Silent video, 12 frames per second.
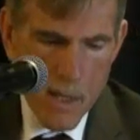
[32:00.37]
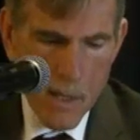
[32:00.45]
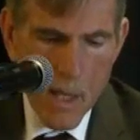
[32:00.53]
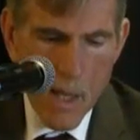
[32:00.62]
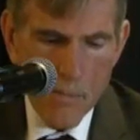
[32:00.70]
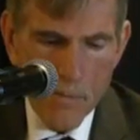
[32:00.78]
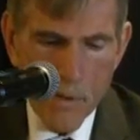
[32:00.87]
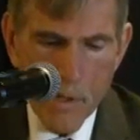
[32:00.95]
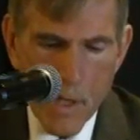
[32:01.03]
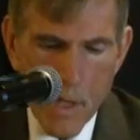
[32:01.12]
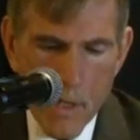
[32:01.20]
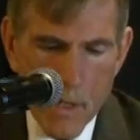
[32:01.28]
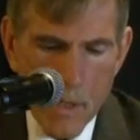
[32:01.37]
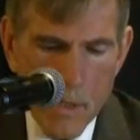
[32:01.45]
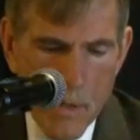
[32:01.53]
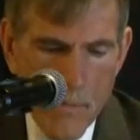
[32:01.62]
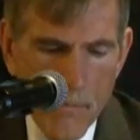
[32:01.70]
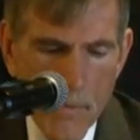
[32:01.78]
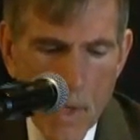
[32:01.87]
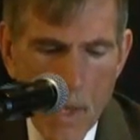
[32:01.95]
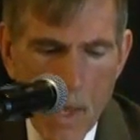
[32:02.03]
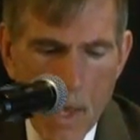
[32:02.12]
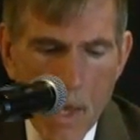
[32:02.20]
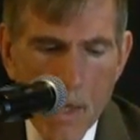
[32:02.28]
complicated,
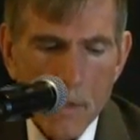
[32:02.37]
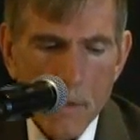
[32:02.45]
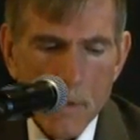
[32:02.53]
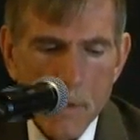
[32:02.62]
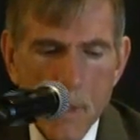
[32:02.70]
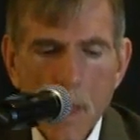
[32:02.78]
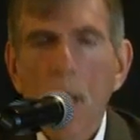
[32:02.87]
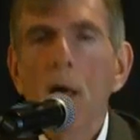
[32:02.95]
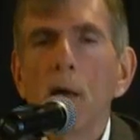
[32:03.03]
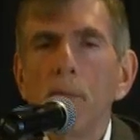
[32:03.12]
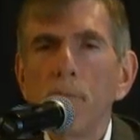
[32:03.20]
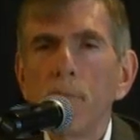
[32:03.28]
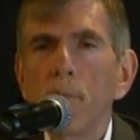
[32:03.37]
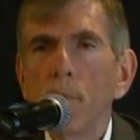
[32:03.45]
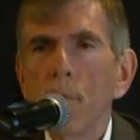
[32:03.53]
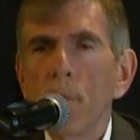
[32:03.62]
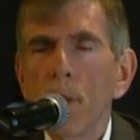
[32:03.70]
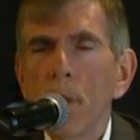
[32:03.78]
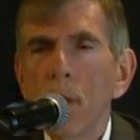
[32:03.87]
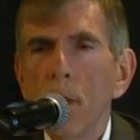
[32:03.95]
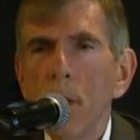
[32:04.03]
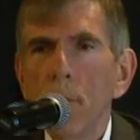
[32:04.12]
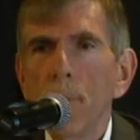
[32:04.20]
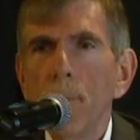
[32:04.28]
and
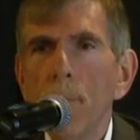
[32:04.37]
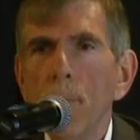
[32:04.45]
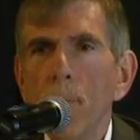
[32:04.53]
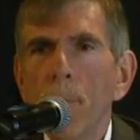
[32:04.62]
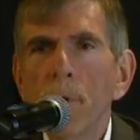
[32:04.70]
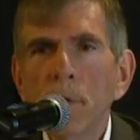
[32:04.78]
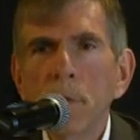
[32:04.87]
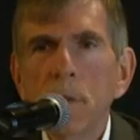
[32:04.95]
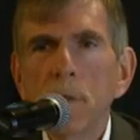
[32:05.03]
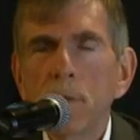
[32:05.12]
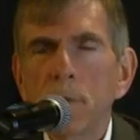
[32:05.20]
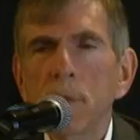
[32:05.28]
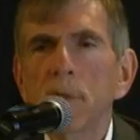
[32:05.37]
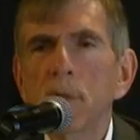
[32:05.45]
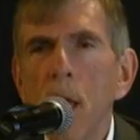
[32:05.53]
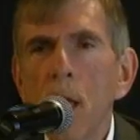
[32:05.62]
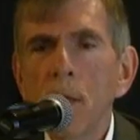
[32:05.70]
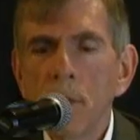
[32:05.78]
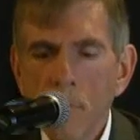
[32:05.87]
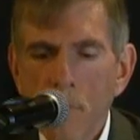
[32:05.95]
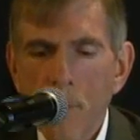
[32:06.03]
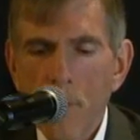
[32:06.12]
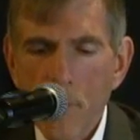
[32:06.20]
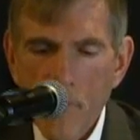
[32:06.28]
the person who's assigned the
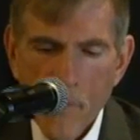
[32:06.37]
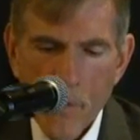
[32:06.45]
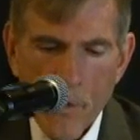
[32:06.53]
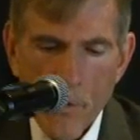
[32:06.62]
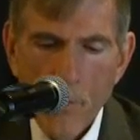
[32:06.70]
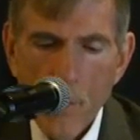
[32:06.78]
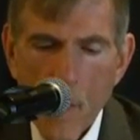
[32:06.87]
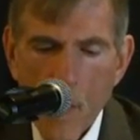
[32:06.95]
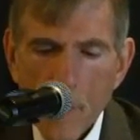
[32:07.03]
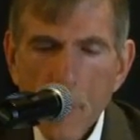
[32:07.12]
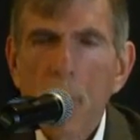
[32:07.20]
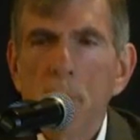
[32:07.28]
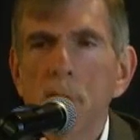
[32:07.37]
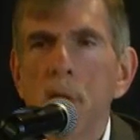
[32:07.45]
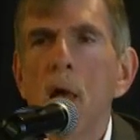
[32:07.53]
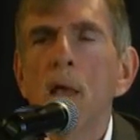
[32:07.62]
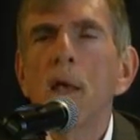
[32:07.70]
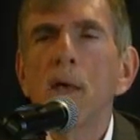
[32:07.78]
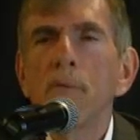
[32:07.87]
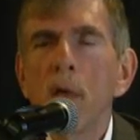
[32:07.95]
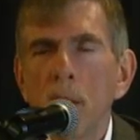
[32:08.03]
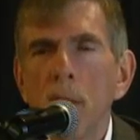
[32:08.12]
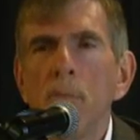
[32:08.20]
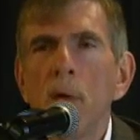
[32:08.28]
work review does not have
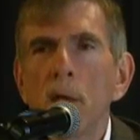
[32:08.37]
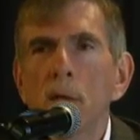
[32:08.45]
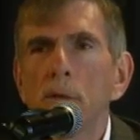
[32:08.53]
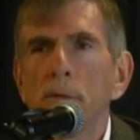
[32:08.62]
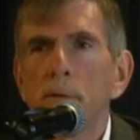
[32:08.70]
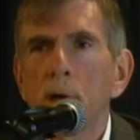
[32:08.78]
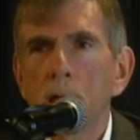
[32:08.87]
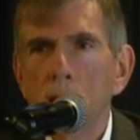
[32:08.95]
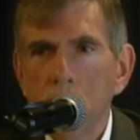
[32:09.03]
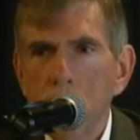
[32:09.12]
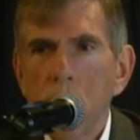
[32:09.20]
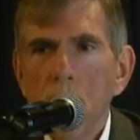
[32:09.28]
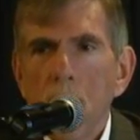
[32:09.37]
any medical training,